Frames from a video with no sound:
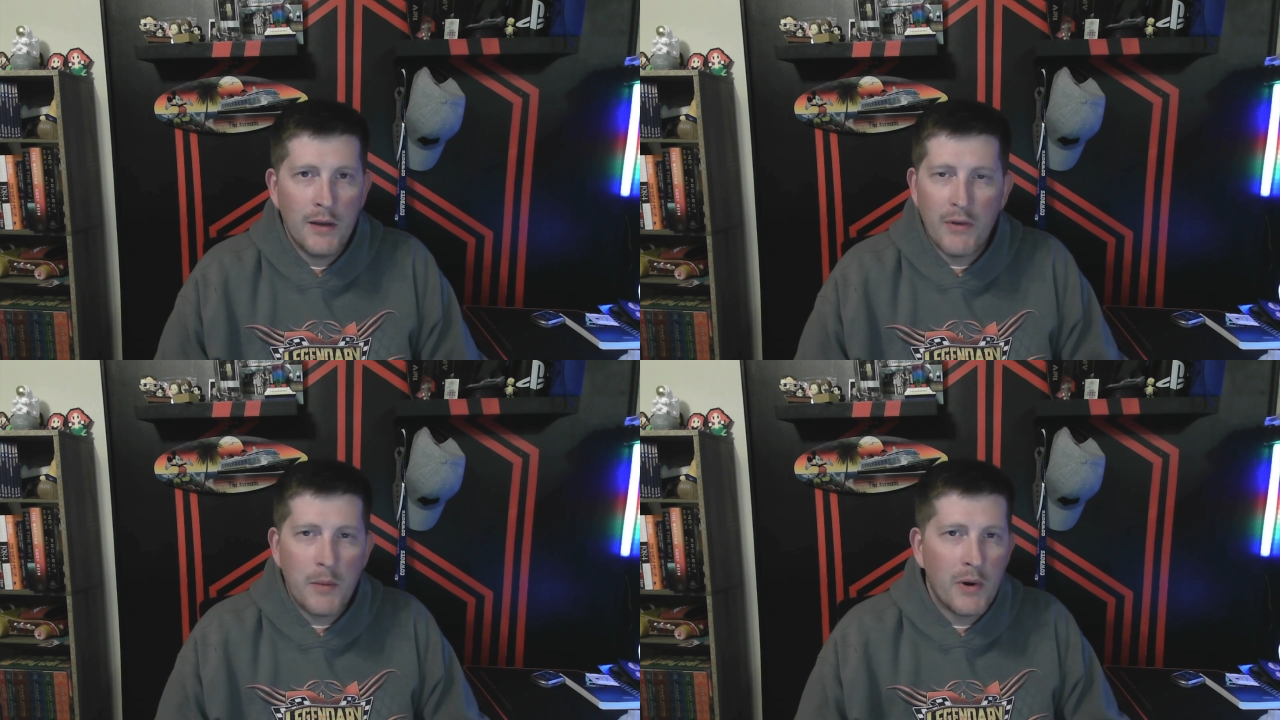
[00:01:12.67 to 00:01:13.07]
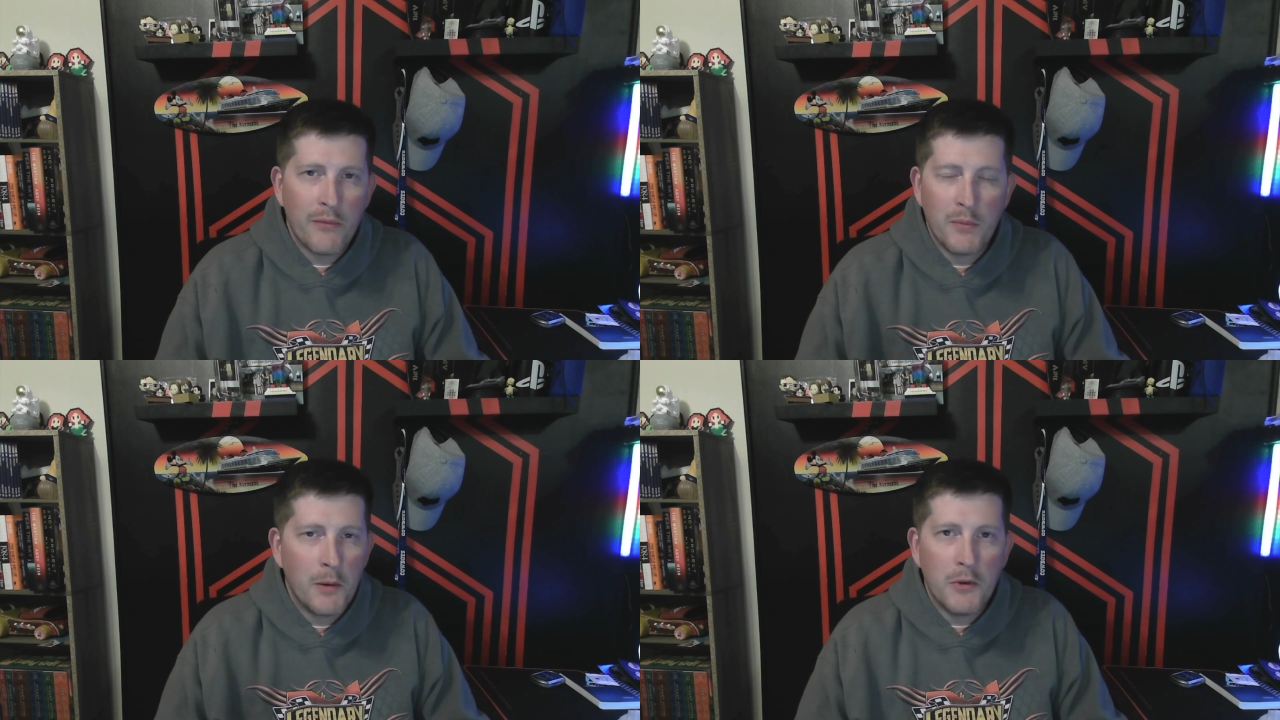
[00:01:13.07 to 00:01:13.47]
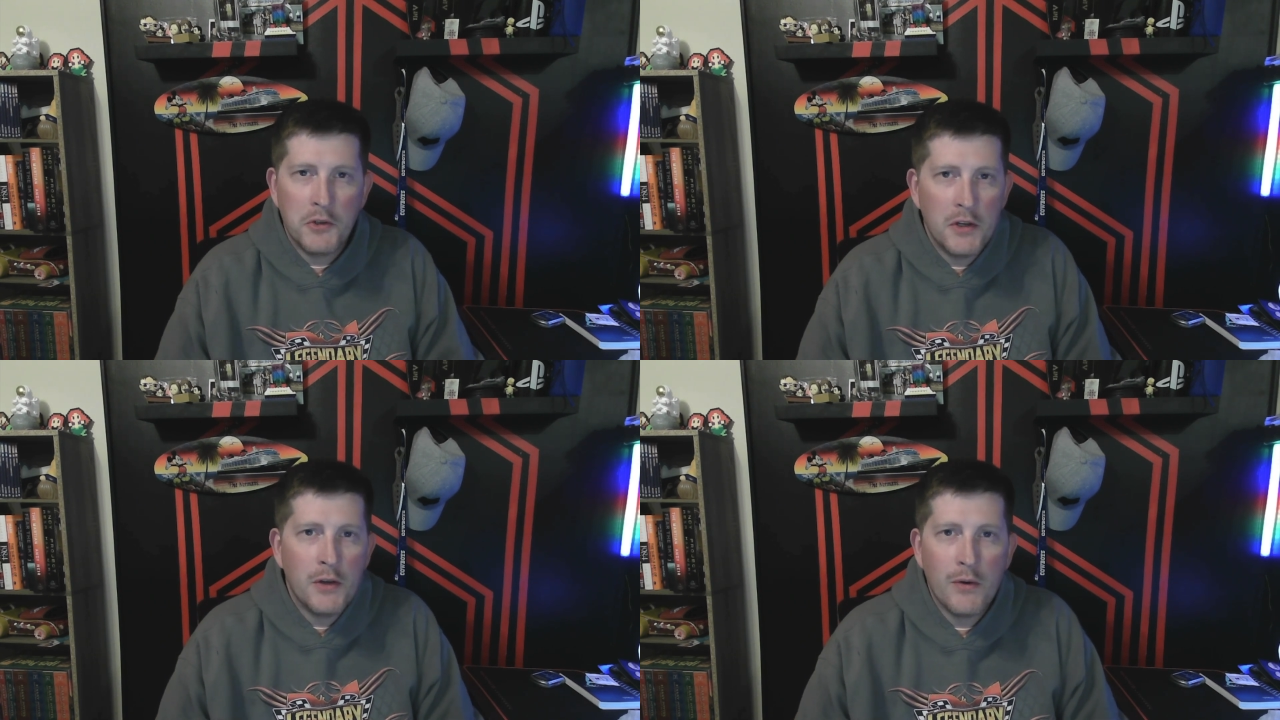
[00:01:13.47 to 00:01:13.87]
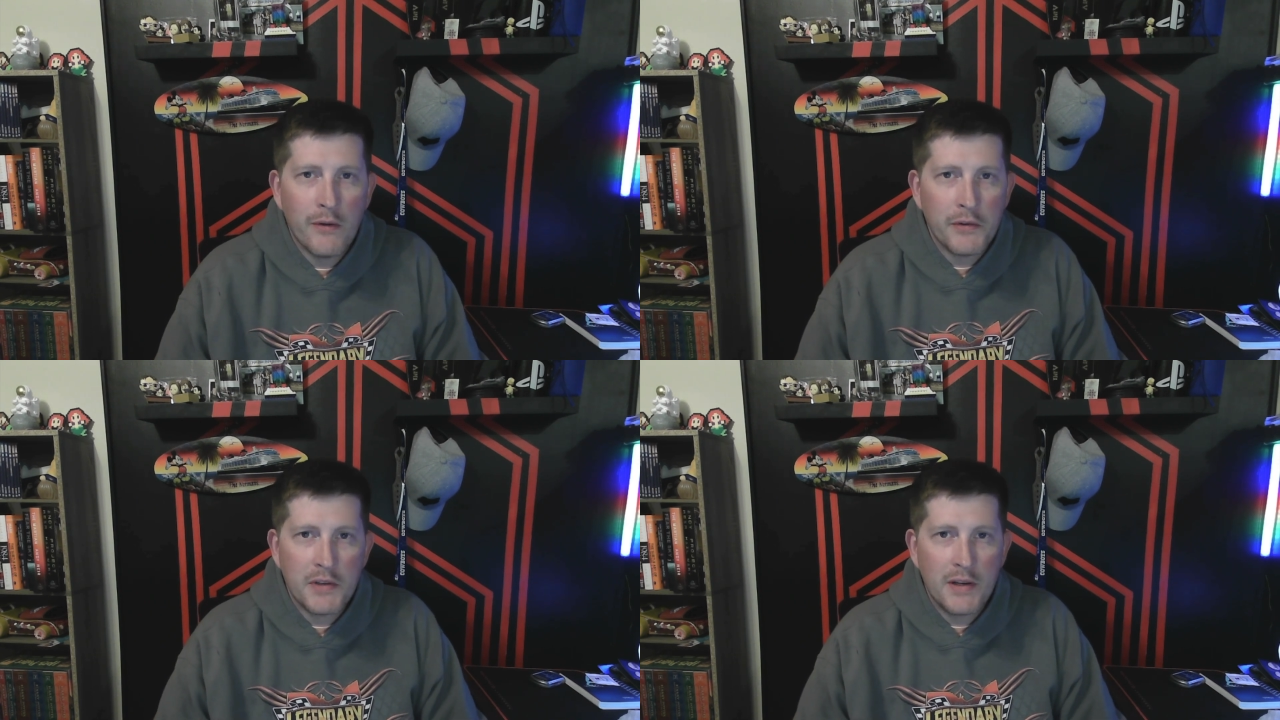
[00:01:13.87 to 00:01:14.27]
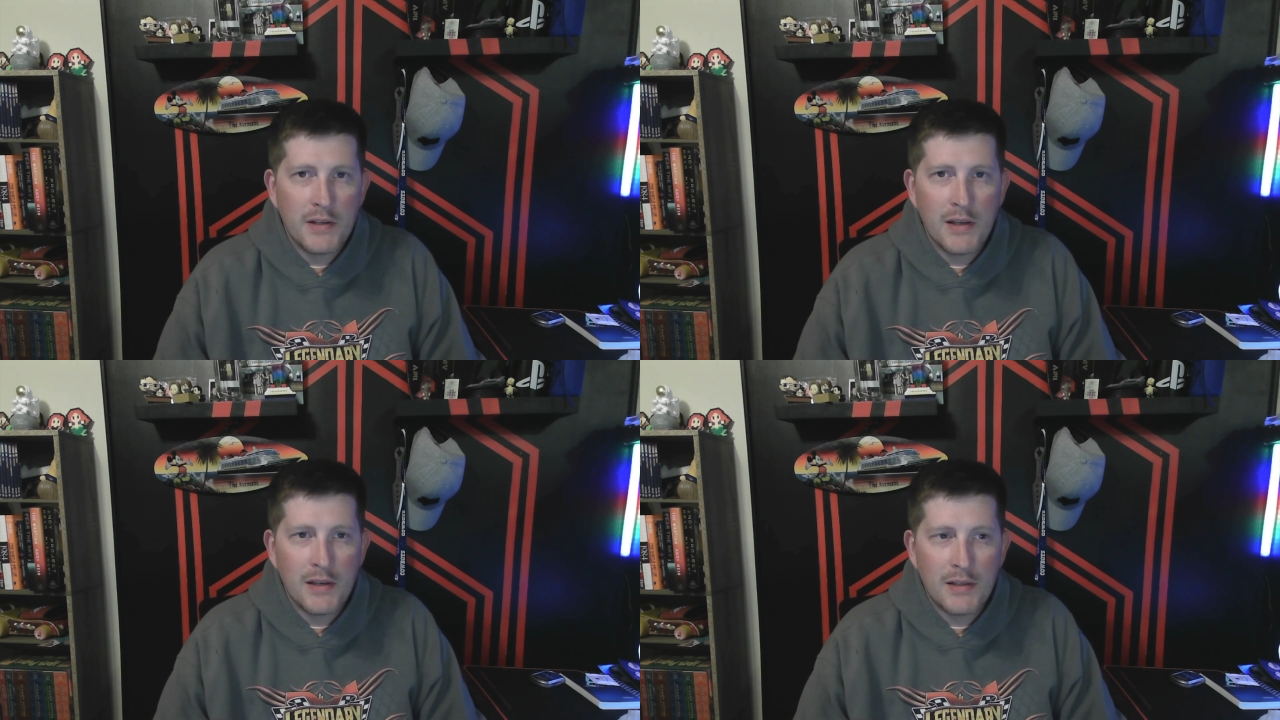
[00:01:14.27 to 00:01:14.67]
If anybody from WGU ever
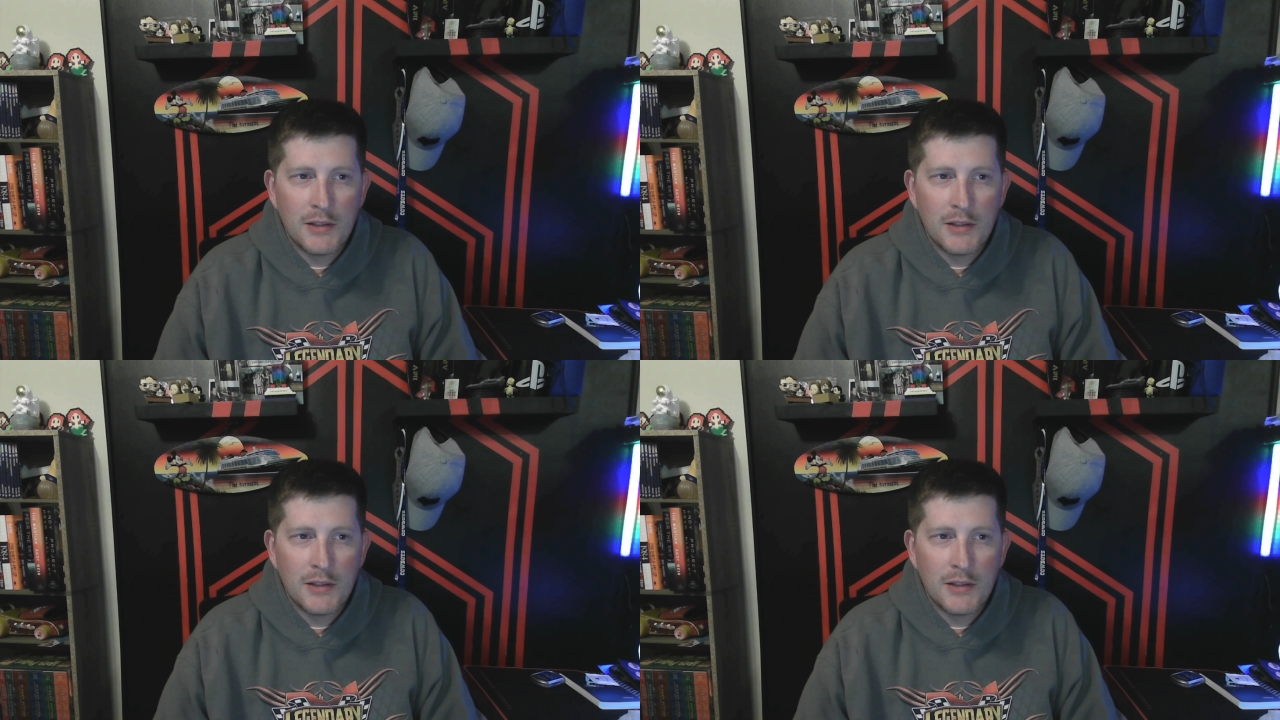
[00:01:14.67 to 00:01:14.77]
sees this,